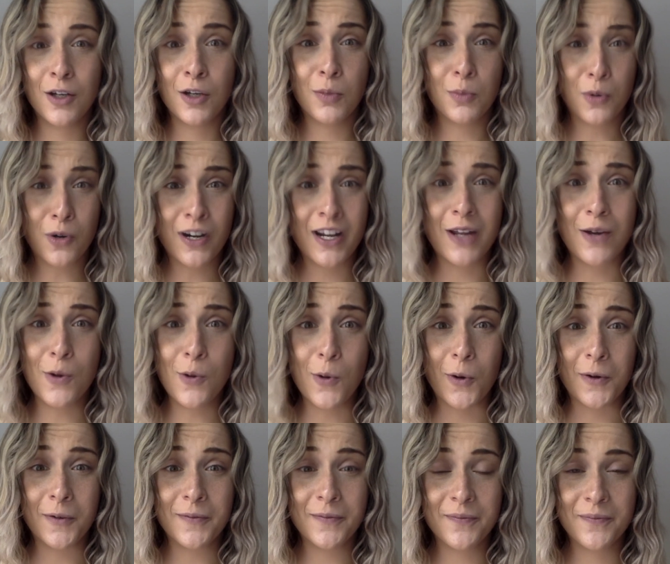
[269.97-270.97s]
Pretty cool.
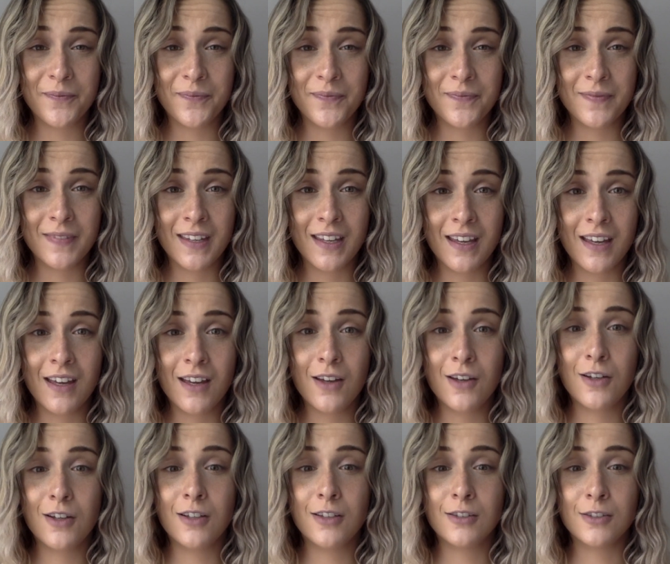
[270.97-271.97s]

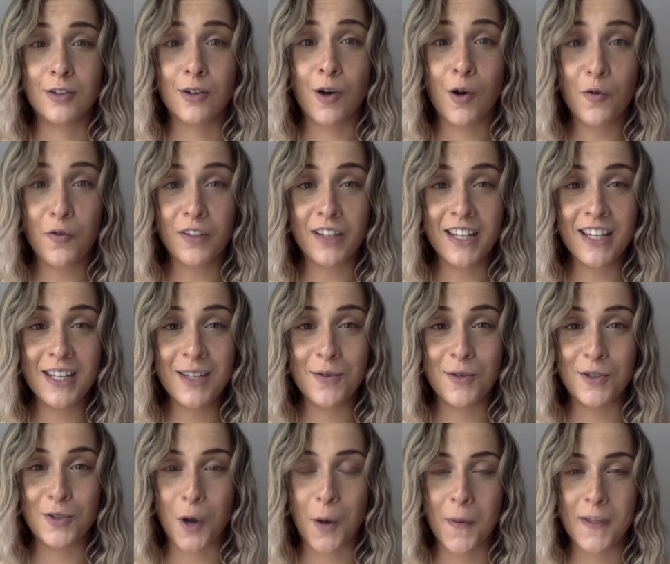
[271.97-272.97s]
So hopefully you
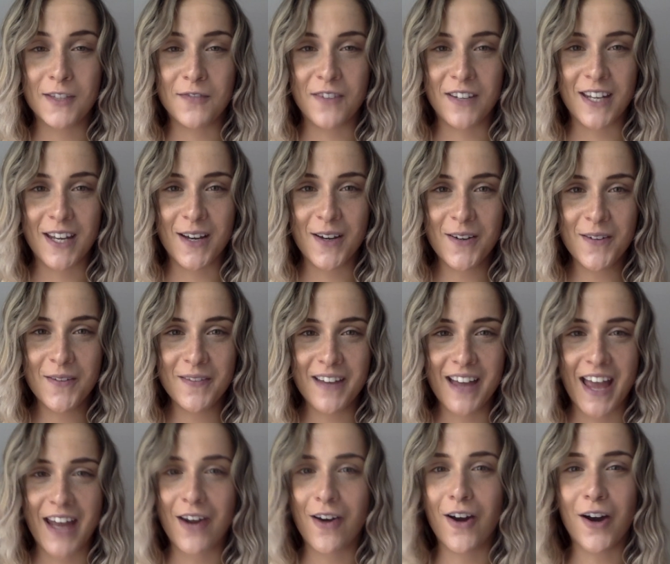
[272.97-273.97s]
enjoyed this video
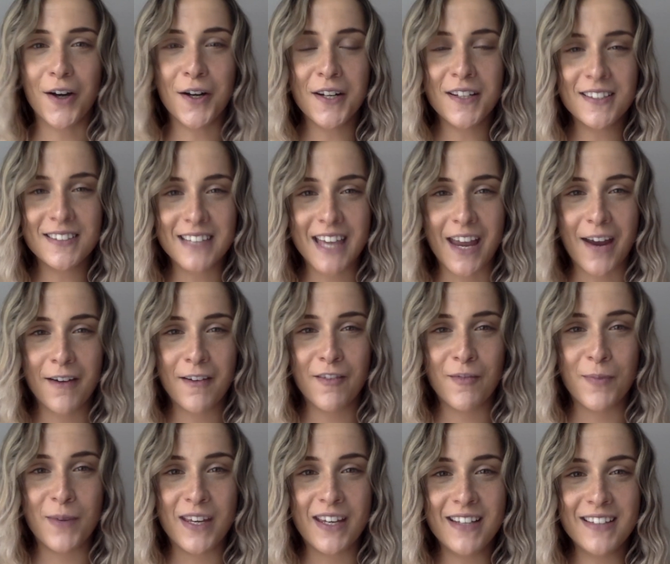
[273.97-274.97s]
and aren't as scared of
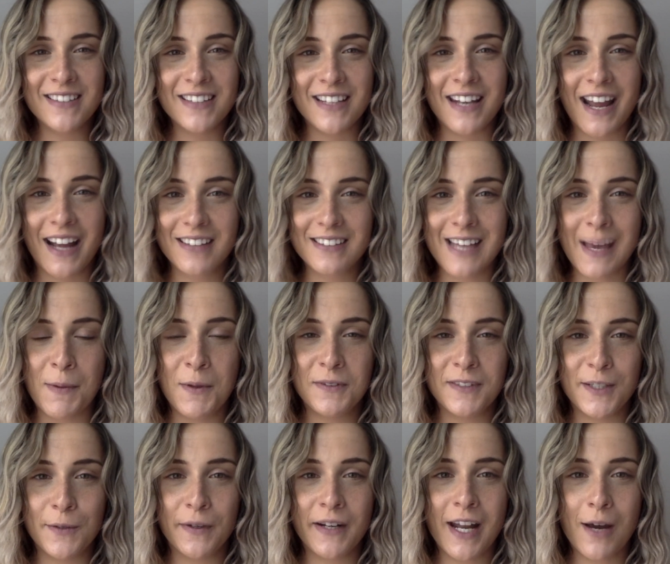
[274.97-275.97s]
bees the next time you see
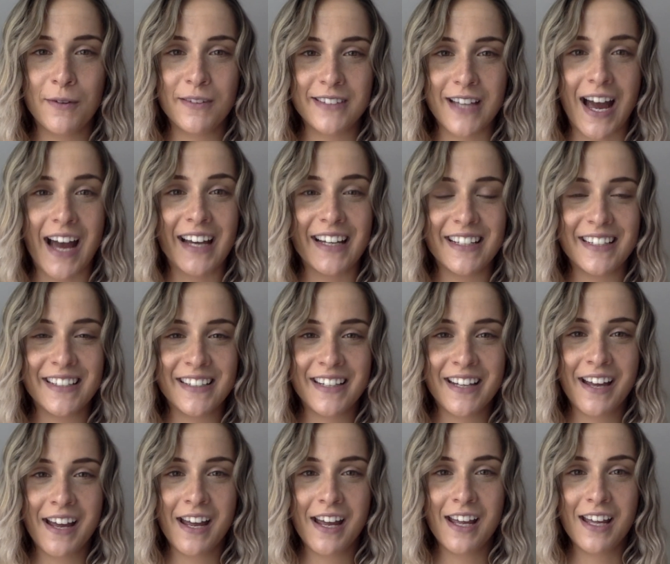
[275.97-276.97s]
one outside.
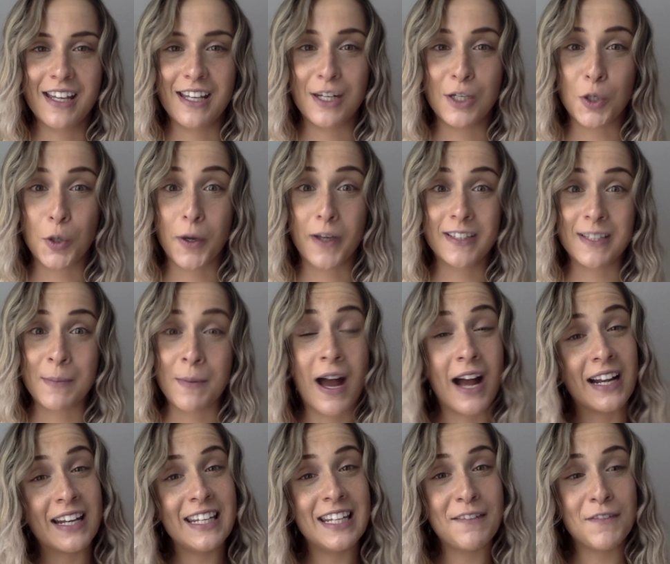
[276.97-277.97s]
Enjoy some
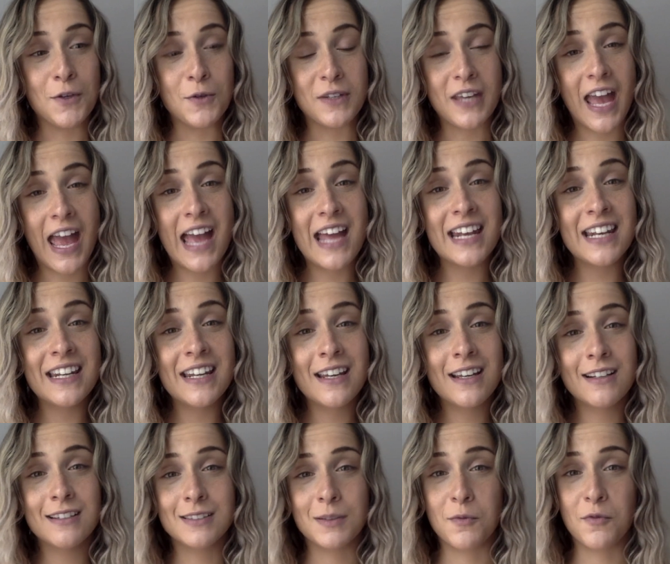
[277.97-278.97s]
honey if you can,
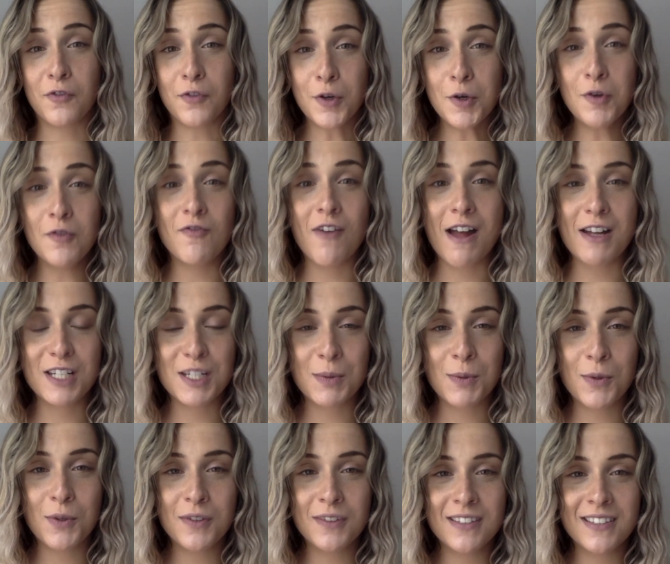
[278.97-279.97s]
some fruit,
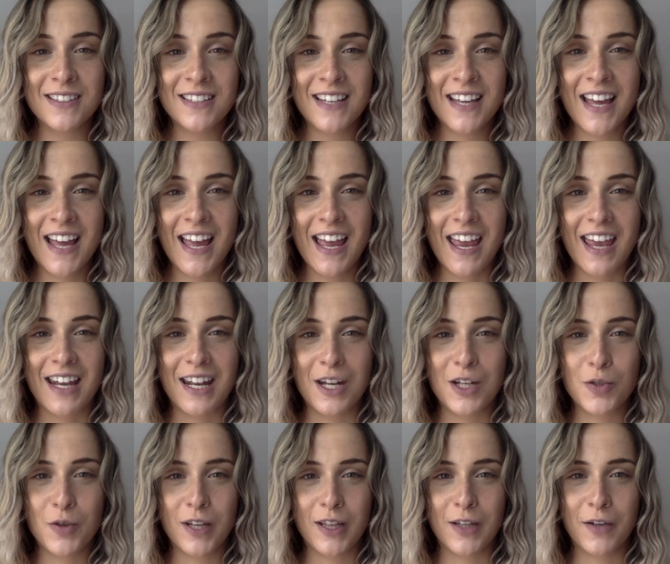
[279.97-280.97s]
vegetables, and
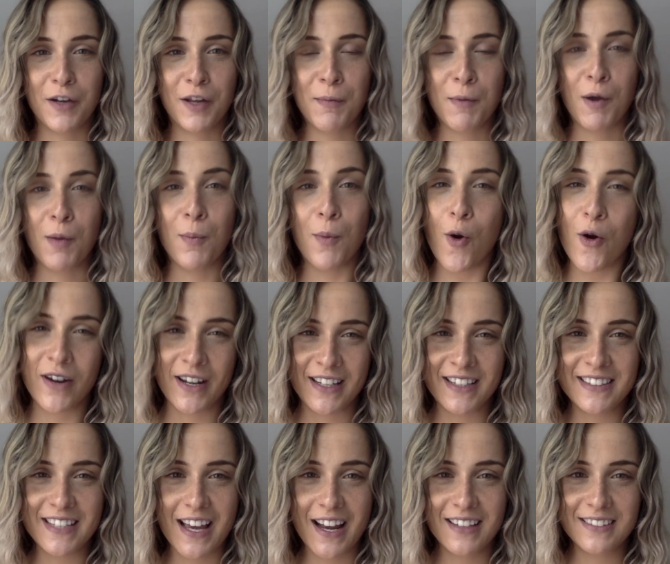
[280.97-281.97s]
enjoy learning about more
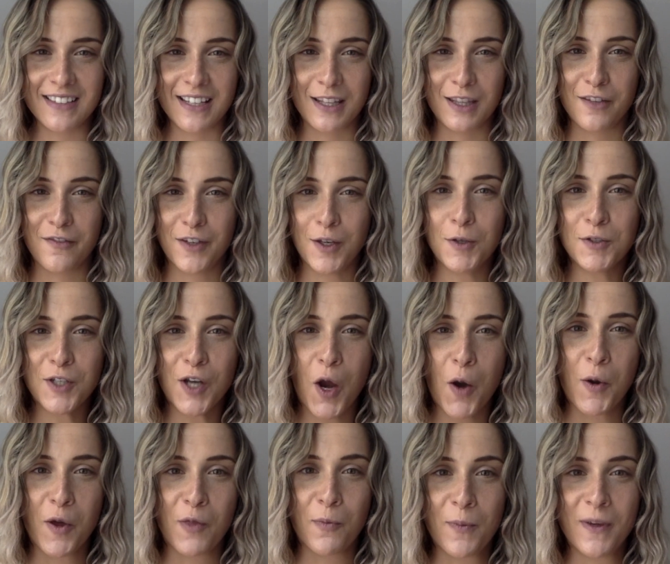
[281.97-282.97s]
insects in the future
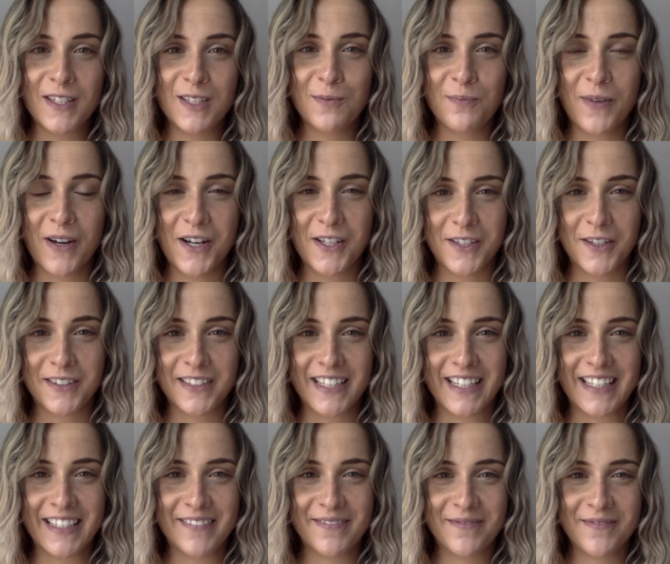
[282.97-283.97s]
with Ms. Paracholski.
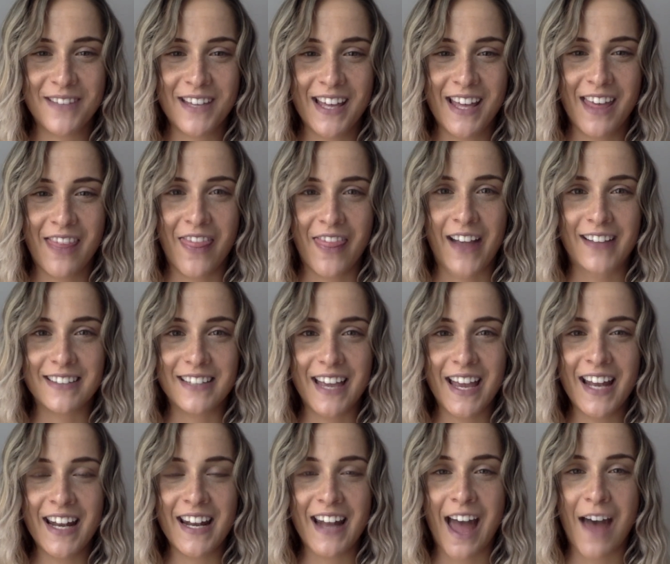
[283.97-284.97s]
Thanks again
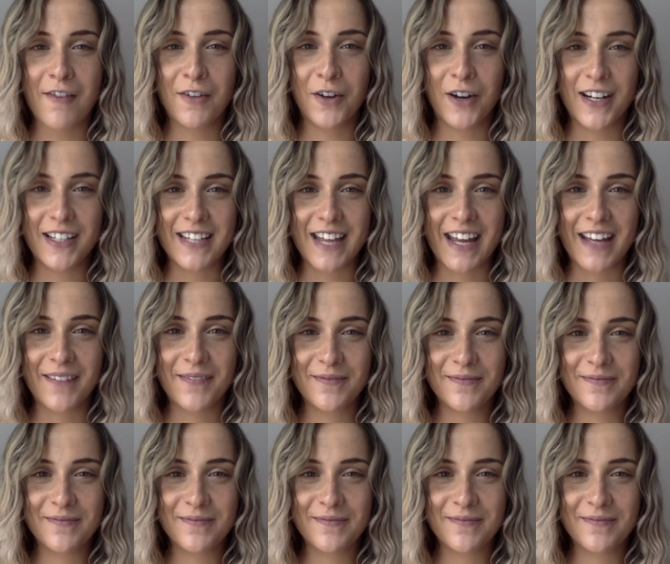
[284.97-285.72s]
and have a great day.